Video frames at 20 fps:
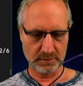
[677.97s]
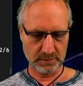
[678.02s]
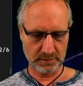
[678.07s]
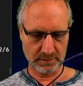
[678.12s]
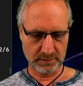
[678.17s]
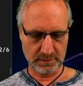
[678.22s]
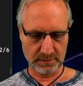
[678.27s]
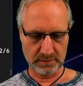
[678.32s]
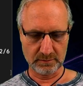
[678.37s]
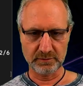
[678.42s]

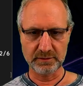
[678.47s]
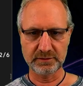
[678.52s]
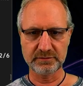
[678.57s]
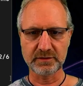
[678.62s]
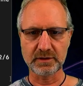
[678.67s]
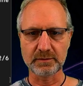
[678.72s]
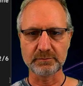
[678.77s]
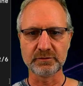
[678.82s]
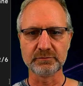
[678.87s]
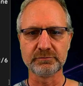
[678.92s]
And now we
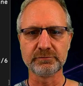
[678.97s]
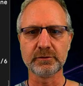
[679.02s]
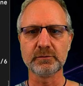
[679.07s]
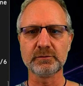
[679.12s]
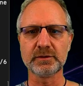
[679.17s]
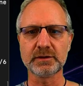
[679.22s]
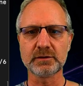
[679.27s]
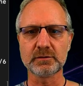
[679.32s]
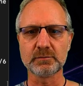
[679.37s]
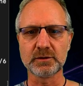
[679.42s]
type the
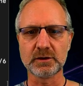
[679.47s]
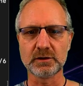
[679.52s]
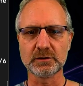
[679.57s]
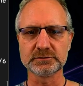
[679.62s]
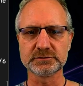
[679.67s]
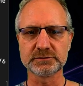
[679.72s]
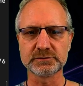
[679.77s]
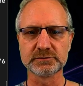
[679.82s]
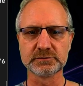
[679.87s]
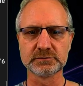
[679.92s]
following
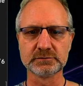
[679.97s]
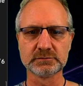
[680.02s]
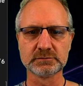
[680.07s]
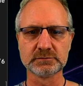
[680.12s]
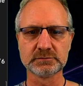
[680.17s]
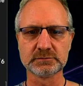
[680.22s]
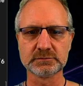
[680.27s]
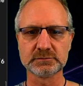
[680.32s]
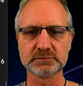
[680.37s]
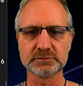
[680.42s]
command:
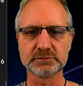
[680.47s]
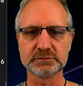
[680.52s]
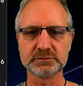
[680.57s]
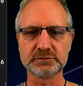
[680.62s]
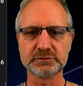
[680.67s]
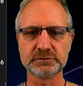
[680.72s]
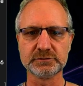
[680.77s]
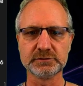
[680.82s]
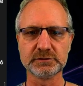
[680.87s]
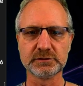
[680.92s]

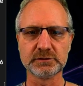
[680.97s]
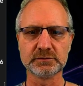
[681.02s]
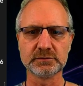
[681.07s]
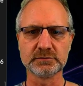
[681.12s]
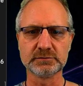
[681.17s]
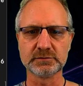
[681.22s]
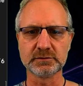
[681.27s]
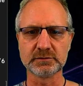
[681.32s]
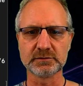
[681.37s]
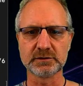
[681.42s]

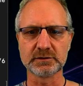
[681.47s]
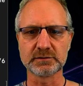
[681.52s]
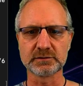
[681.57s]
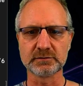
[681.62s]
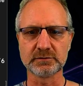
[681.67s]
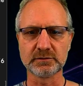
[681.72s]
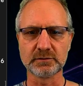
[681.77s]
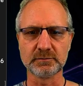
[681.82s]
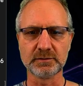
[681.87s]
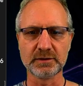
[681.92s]
sudo
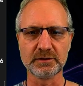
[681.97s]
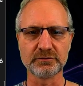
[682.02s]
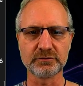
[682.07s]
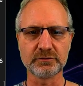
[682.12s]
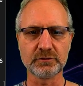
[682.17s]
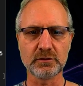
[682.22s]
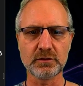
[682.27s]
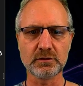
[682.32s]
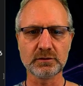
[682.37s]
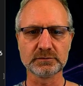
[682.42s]
.adguard home
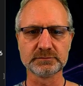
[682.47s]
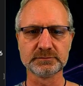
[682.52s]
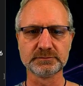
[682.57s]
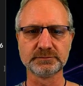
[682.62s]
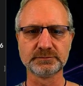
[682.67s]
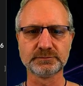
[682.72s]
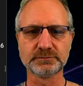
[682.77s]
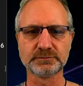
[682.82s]
install.